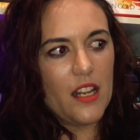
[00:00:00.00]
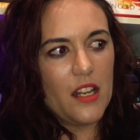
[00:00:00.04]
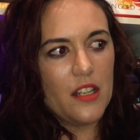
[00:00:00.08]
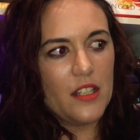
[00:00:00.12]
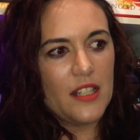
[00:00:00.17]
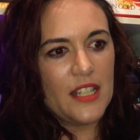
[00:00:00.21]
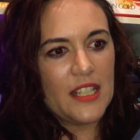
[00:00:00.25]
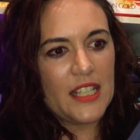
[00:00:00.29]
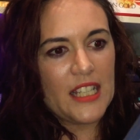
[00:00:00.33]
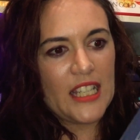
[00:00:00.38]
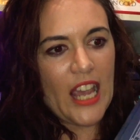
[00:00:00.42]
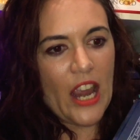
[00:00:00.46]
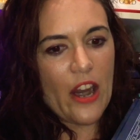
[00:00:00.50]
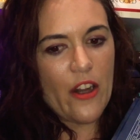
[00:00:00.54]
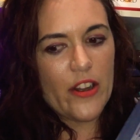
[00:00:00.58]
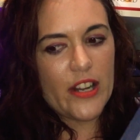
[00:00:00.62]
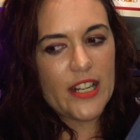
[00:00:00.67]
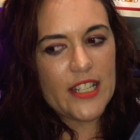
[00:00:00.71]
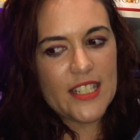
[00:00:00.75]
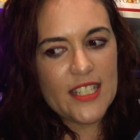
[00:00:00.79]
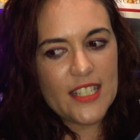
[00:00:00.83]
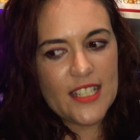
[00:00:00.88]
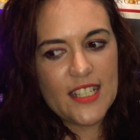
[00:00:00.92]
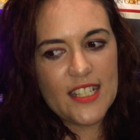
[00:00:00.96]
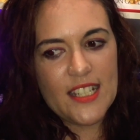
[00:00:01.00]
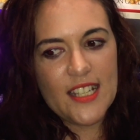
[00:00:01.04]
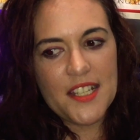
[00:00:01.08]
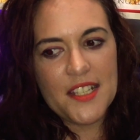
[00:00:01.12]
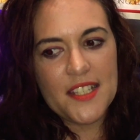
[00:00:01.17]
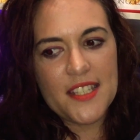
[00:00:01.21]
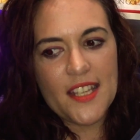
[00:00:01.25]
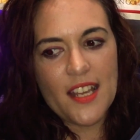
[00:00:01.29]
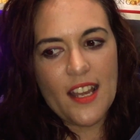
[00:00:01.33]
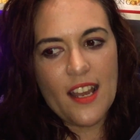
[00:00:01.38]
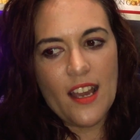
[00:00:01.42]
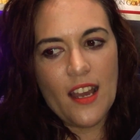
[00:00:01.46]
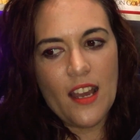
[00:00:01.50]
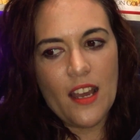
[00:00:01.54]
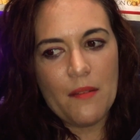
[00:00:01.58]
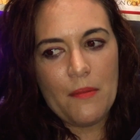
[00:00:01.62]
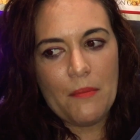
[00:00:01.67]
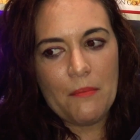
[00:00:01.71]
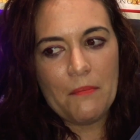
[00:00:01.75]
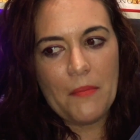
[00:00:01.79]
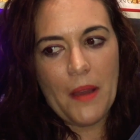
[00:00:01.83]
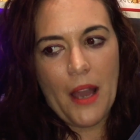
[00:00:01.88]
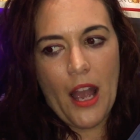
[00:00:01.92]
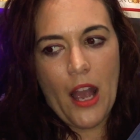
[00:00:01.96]
the characters
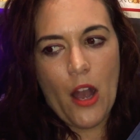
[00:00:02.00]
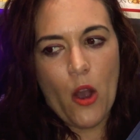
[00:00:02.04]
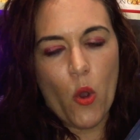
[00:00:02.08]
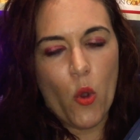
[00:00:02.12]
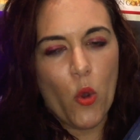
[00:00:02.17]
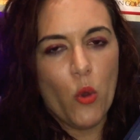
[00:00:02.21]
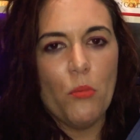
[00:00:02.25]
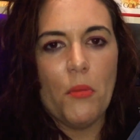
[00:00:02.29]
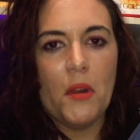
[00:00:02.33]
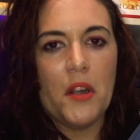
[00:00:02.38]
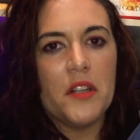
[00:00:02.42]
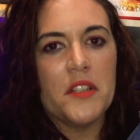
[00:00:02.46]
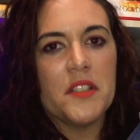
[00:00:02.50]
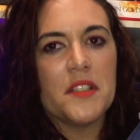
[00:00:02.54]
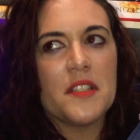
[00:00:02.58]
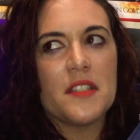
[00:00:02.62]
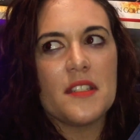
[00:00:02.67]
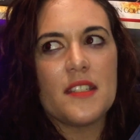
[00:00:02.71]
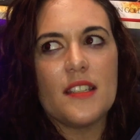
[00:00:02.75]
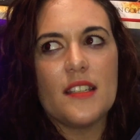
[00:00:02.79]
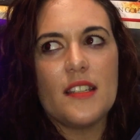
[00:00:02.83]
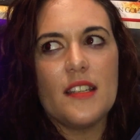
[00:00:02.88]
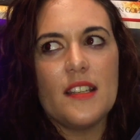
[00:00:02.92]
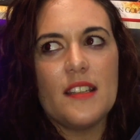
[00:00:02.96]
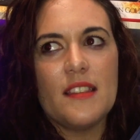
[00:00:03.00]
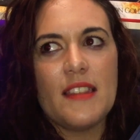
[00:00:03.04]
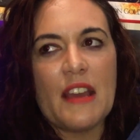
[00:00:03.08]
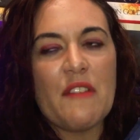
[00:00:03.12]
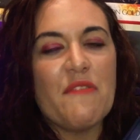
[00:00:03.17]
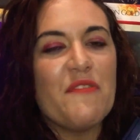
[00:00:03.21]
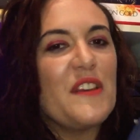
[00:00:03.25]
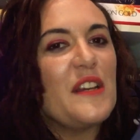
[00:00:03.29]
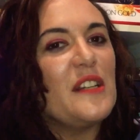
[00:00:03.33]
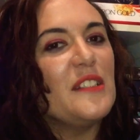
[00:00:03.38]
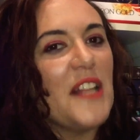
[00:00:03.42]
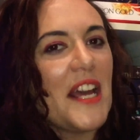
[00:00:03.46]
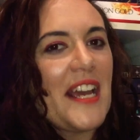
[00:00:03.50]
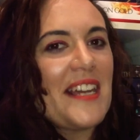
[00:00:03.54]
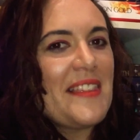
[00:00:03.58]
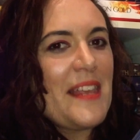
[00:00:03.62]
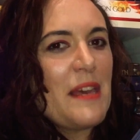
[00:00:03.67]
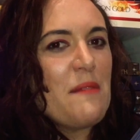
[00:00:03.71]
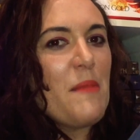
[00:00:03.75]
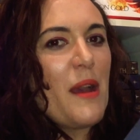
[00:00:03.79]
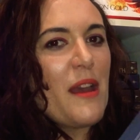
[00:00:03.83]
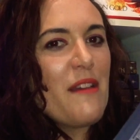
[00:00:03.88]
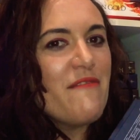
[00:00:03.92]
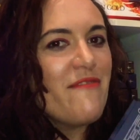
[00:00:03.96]
are almost, they feel like
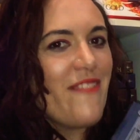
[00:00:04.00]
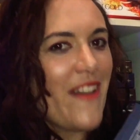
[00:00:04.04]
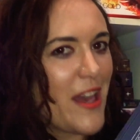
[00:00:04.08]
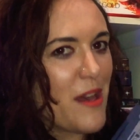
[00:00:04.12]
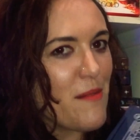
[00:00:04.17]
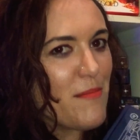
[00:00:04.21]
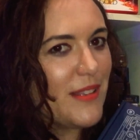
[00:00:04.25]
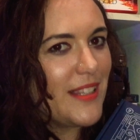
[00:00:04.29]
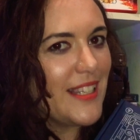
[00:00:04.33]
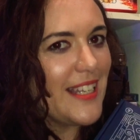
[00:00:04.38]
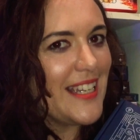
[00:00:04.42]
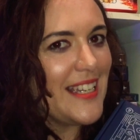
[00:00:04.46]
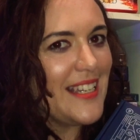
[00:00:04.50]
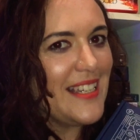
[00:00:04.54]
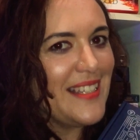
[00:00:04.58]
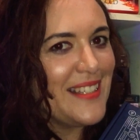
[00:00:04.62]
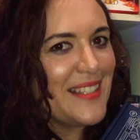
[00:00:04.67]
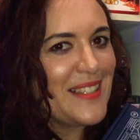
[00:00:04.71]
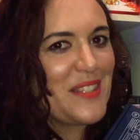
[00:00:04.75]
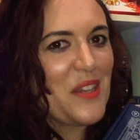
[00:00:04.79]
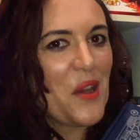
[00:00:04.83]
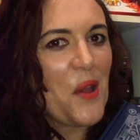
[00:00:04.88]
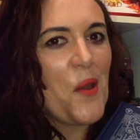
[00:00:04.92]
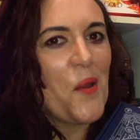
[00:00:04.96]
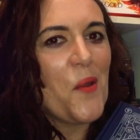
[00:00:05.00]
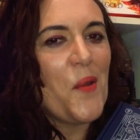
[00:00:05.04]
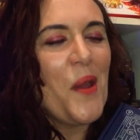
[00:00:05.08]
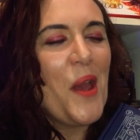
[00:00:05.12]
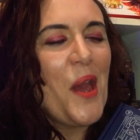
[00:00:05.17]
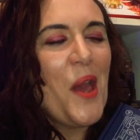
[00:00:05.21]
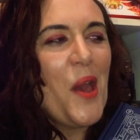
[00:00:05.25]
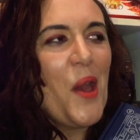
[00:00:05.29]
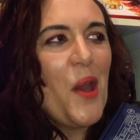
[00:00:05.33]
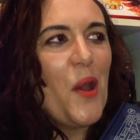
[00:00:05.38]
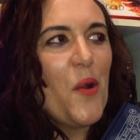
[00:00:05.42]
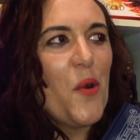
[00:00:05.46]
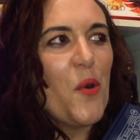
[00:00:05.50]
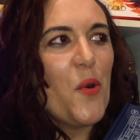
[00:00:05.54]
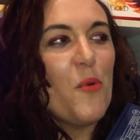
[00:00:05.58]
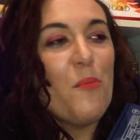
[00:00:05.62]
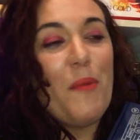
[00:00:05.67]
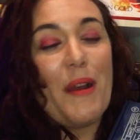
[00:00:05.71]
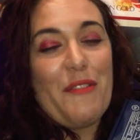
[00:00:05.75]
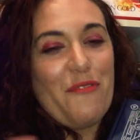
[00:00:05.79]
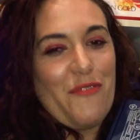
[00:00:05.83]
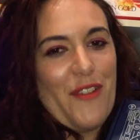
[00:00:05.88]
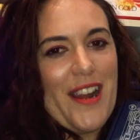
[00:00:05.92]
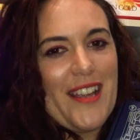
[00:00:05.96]
they're my family, so, or
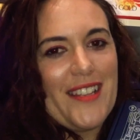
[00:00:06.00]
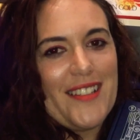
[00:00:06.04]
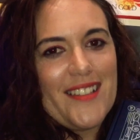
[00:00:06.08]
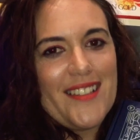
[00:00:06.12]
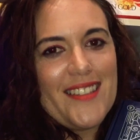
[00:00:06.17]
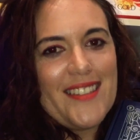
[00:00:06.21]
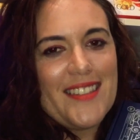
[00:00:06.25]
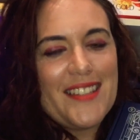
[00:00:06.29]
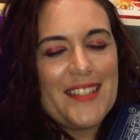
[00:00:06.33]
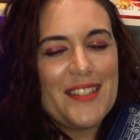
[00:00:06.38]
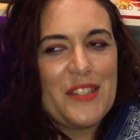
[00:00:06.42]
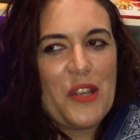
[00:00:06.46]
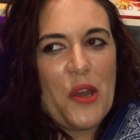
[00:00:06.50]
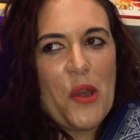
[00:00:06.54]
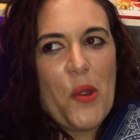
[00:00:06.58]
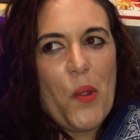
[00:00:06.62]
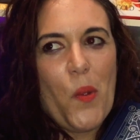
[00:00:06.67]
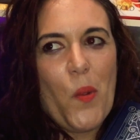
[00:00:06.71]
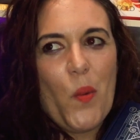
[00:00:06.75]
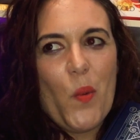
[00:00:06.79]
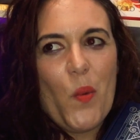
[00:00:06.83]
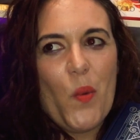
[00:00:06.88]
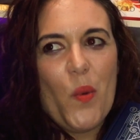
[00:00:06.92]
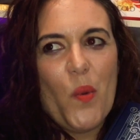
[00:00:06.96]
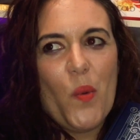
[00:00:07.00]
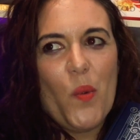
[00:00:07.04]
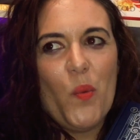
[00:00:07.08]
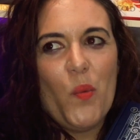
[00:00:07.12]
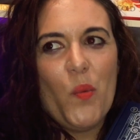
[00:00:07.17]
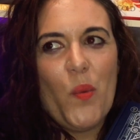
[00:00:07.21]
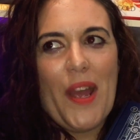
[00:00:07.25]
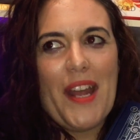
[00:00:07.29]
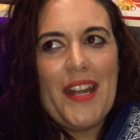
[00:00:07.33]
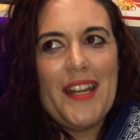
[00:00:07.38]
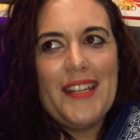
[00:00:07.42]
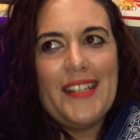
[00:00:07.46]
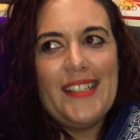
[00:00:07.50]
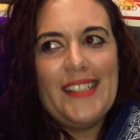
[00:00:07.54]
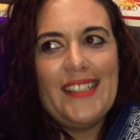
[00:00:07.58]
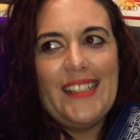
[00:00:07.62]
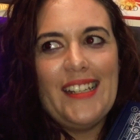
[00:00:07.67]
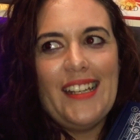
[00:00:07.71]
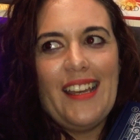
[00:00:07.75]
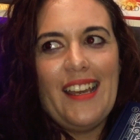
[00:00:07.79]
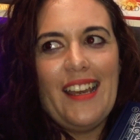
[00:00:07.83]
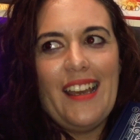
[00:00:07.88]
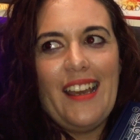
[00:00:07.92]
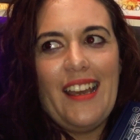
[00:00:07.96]
my friends. So
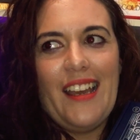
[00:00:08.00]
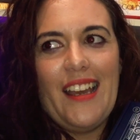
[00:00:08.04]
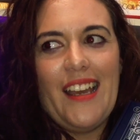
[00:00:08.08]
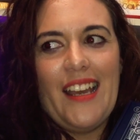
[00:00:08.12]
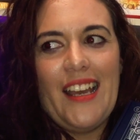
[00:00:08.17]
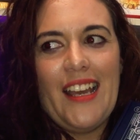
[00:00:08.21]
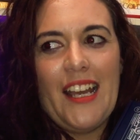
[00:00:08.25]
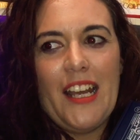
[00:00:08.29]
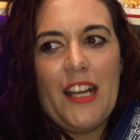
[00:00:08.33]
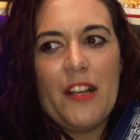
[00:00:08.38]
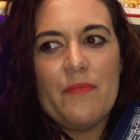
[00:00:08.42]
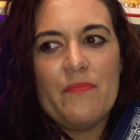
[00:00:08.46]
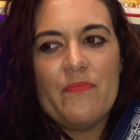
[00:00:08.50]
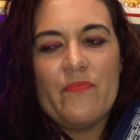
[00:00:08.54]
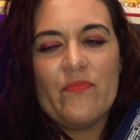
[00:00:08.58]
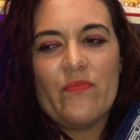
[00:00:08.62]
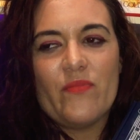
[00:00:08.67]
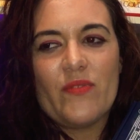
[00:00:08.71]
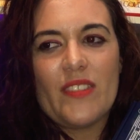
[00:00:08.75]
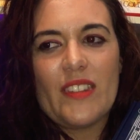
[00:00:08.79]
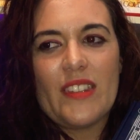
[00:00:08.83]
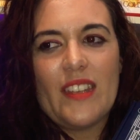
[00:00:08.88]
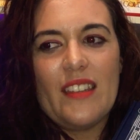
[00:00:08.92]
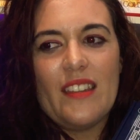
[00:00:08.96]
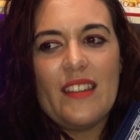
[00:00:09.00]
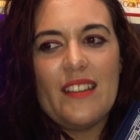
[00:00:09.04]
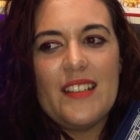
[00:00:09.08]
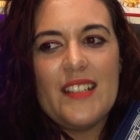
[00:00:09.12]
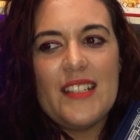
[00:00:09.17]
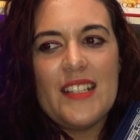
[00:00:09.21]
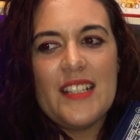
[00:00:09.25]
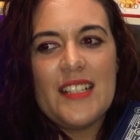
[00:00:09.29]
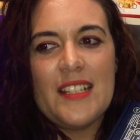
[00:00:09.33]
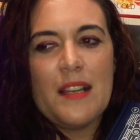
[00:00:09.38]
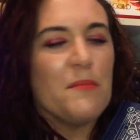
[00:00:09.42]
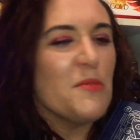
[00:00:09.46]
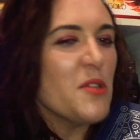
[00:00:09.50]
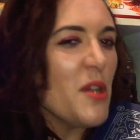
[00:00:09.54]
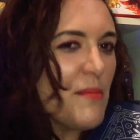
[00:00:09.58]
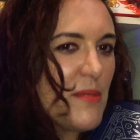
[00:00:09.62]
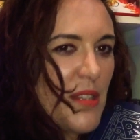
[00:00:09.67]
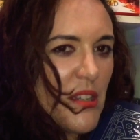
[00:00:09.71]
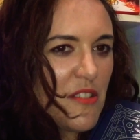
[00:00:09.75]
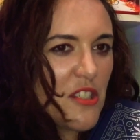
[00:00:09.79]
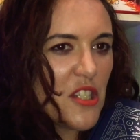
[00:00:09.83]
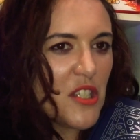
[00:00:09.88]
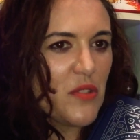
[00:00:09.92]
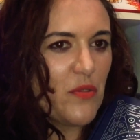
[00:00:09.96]
when
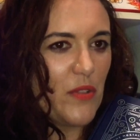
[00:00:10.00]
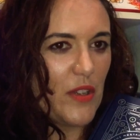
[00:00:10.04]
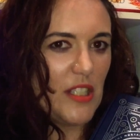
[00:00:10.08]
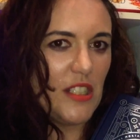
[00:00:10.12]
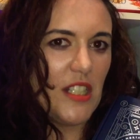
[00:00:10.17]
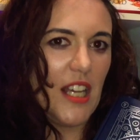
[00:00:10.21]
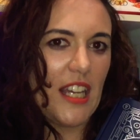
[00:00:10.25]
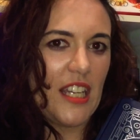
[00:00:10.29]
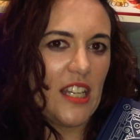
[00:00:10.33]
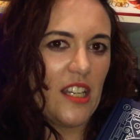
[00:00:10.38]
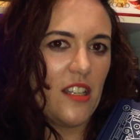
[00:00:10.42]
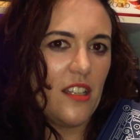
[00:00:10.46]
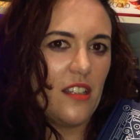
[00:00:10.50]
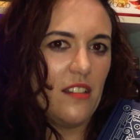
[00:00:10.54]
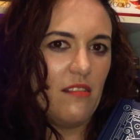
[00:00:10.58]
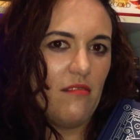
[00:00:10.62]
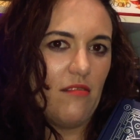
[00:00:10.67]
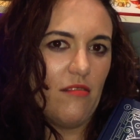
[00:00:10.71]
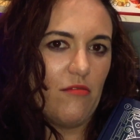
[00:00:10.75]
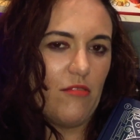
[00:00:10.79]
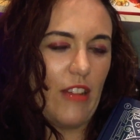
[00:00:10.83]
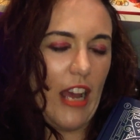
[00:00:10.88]
sometimes I just feel like